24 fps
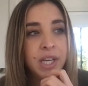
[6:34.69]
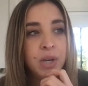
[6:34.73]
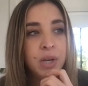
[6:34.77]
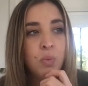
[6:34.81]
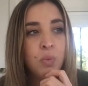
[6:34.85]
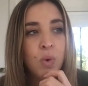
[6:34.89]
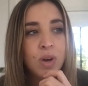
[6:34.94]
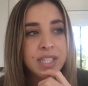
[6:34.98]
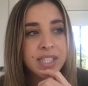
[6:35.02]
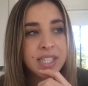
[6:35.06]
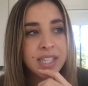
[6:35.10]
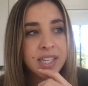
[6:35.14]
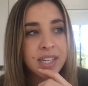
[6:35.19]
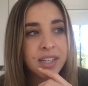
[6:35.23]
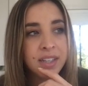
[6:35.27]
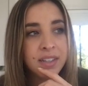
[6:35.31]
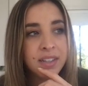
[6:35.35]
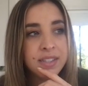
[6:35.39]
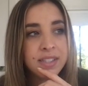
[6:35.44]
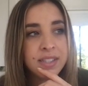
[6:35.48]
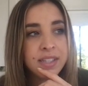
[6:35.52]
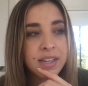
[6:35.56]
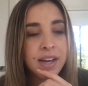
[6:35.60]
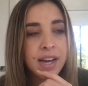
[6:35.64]

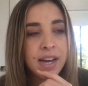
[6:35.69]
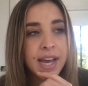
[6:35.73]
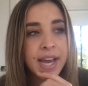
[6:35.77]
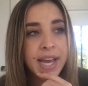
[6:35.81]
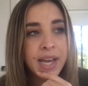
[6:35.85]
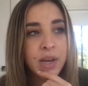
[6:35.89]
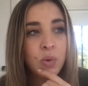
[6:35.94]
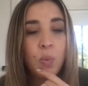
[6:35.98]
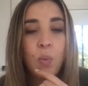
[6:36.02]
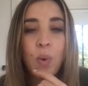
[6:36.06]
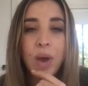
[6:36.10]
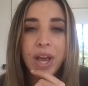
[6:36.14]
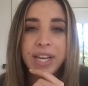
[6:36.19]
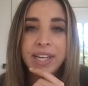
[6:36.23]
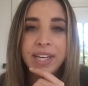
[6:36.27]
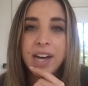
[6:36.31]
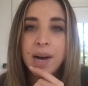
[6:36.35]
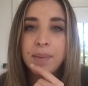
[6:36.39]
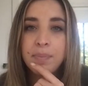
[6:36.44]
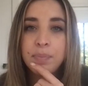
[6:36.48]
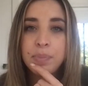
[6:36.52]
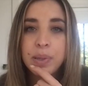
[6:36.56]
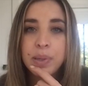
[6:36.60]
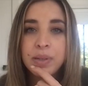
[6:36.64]
wasn't a wake
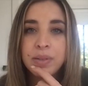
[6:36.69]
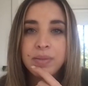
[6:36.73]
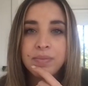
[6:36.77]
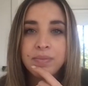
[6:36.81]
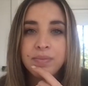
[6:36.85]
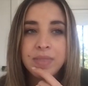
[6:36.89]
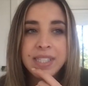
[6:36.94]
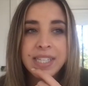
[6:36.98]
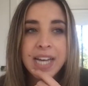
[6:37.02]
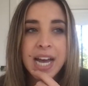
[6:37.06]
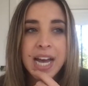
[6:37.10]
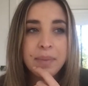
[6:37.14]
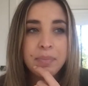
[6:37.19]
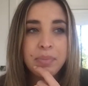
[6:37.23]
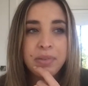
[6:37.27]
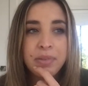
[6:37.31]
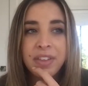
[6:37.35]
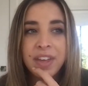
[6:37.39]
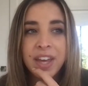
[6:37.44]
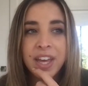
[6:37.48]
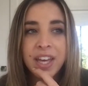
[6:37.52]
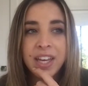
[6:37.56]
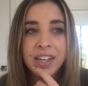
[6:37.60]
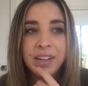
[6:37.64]
up type
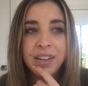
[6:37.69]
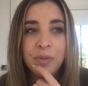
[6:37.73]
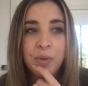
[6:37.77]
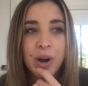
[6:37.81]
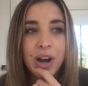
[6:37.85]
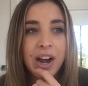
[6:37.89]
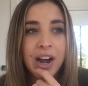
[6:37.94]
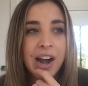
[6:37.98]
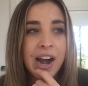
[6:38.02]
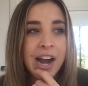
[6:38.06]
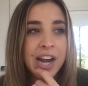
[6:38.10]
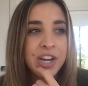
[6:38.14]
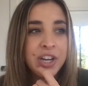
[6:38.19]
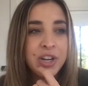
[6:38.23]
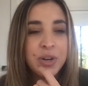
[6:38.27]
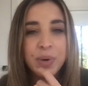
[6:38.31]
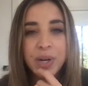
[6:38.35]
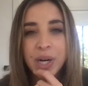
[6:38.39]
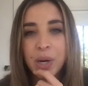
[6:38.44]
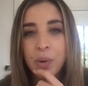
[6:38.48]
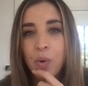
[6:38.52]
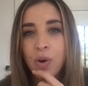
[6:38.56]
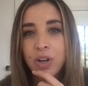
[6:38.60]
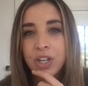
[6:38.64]
thing where I knew what I
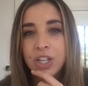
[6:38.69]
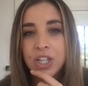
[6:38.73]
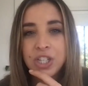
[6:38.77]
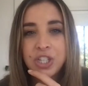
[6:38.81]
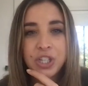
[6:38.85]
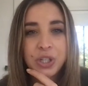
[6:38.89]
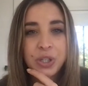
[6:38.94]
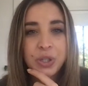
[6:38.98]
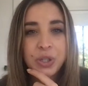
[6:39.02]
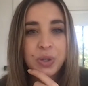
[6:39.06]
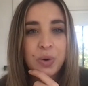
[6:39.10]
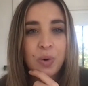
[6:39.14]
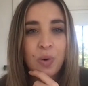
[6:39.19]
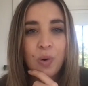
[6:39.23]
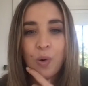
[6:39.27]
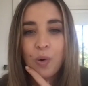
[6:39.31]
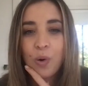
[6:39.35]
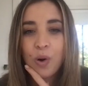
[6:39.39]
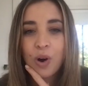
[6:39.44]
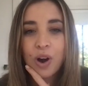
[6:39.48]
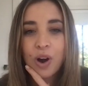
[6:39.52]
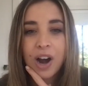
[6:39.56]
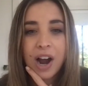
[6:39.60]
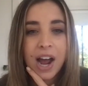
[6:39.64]
wanted to do
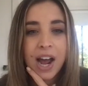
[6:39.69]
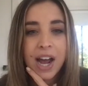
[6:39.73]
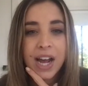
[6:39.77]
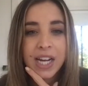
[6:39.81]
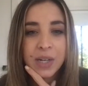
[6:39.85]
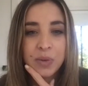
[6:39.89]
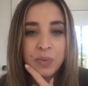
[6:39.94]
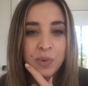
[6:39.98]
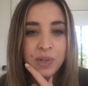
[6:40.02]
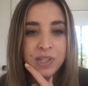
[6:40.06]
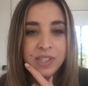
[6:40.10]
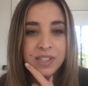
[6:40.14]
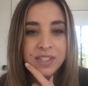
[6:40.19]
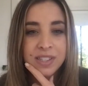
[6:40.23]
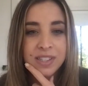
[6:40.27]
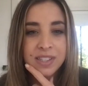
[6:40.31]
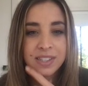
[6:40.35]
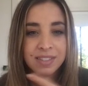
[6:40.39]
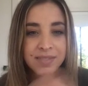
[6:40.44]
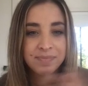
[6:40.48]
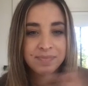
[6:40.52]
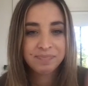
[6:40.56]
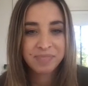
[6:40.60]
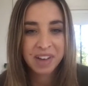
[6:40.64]
or I was
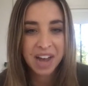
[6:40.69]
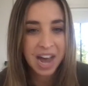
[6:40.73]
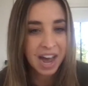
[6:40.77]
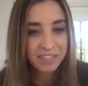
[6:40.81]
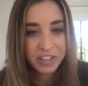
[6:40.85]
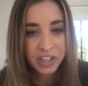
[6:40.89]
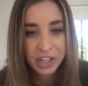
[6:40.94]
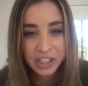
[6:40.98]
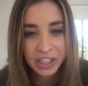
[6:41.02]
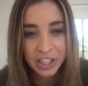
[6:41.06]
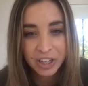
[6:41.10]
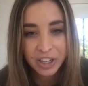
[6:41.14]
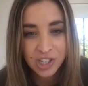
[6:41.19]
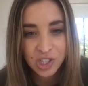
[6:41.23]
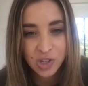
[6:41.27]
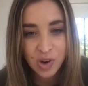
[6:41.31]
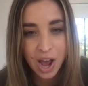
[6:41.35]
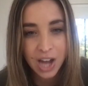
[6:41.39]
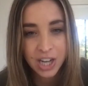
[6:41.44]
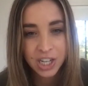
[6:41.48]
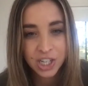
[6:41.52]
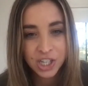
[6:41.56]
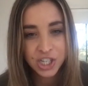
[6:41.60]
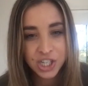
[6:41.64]
having a clear
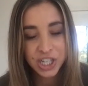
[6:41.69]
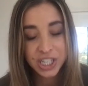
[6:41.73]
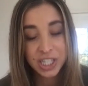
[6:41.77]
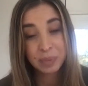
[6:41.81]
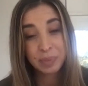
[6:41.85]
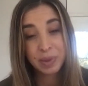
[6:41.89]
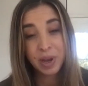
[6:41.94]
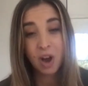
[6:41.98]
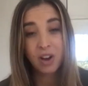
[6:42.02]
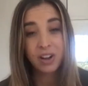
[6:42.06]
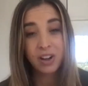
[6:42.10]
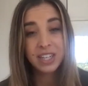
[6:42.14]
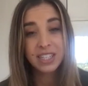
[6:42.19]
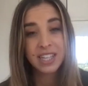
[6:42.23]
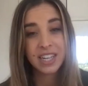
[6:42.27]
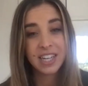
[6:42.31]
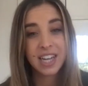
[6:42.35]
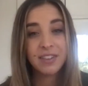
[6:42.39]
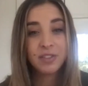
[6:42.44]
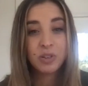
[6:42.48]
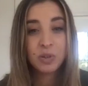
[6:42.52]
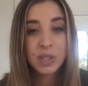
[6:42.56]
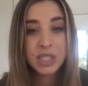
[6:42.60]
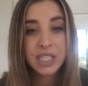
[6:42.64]
strategy. To be honest, I
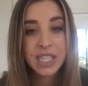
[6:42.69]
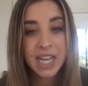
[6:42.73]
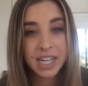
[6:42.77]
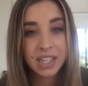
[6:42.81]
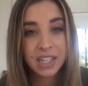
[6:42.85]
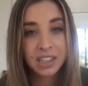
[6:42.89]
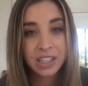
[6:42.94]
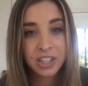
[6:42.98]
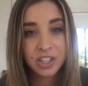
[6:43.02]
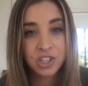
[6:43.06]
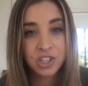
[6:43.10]
never really had a clear